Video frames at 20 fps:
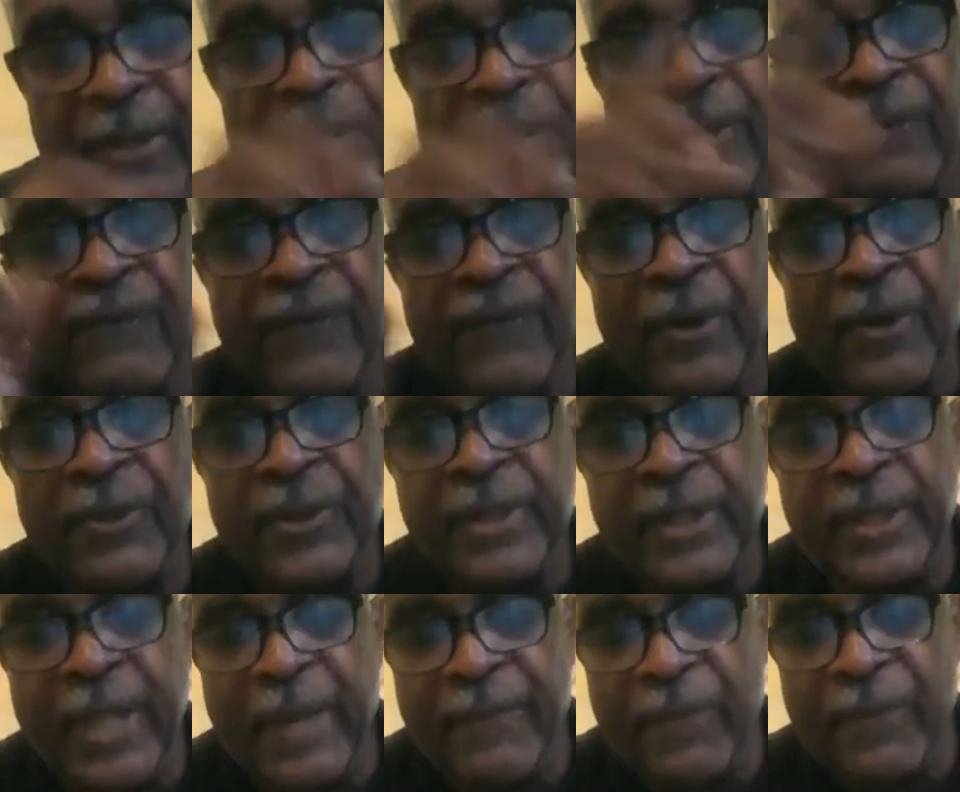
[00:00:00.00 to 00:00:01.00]
the first
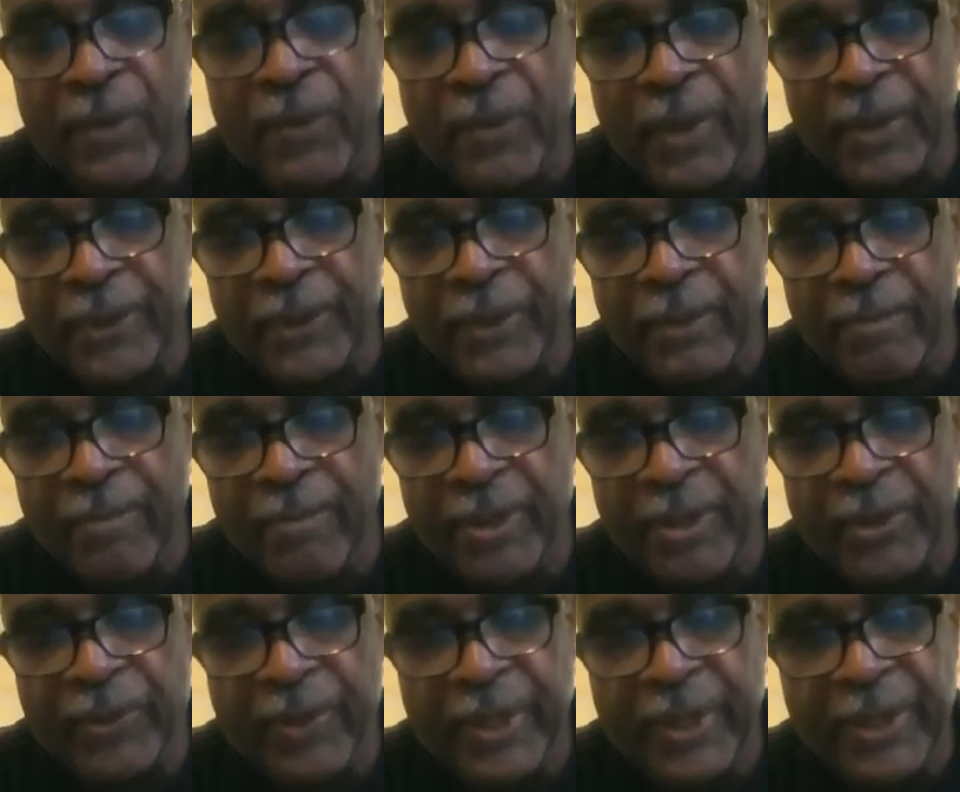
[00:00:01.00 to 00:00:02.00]
level was the
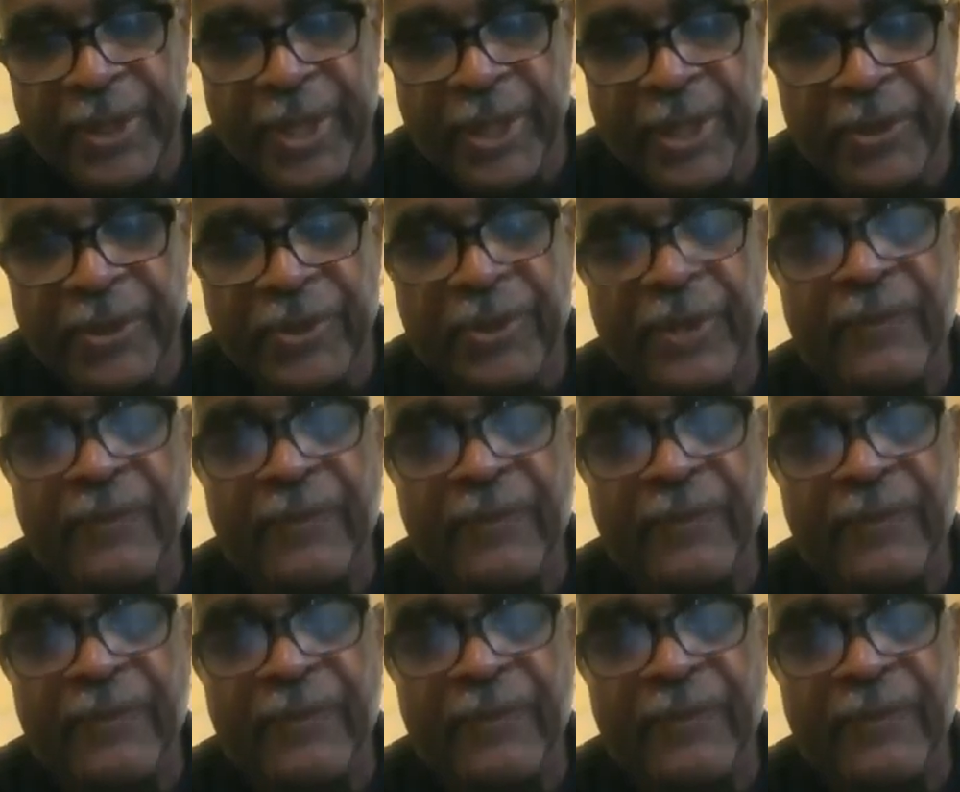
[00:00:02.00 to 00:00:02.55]
mystery teachers of